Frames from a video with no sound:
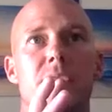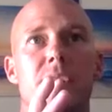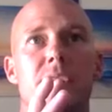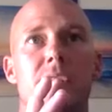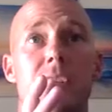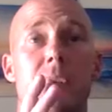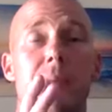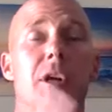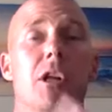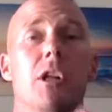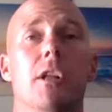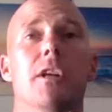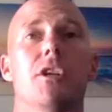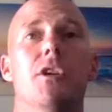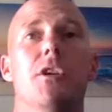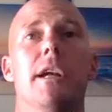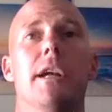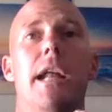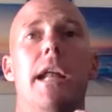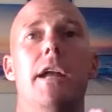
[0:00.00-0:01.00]
typically
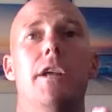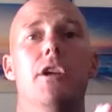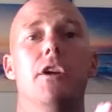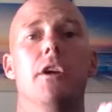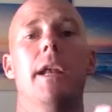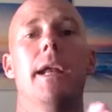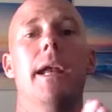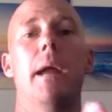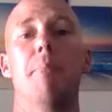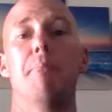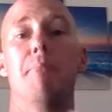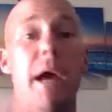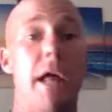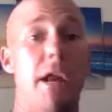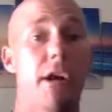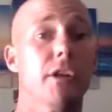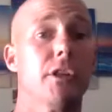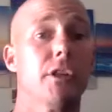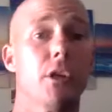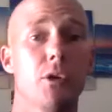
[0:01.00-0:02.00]
during that, you're going to get
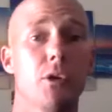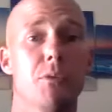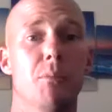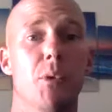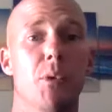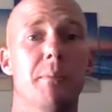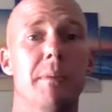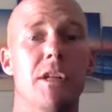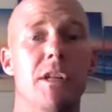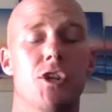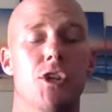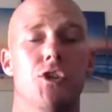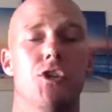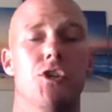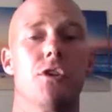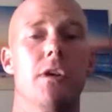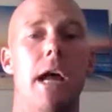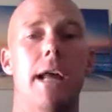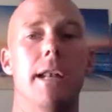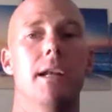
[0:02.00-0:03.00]
better at those movements because you're
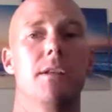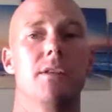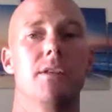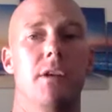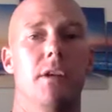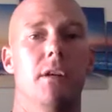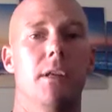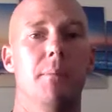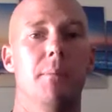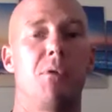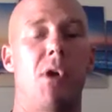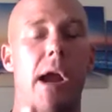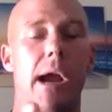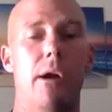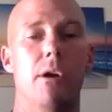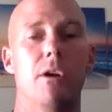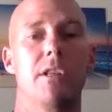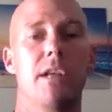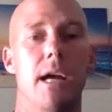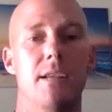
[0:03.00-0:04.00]
not necessarily
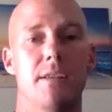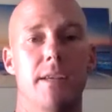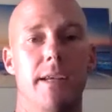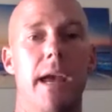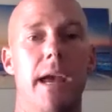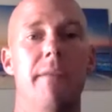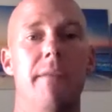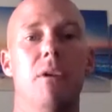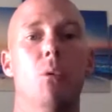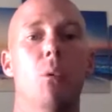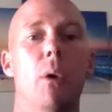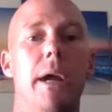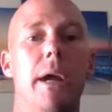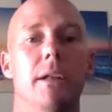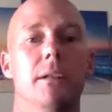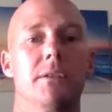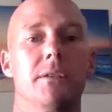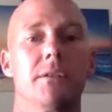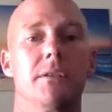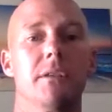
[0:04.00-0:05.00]
prioritizing heavy
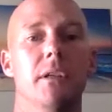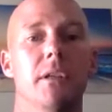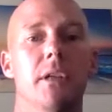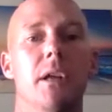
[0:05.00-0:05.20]
weights.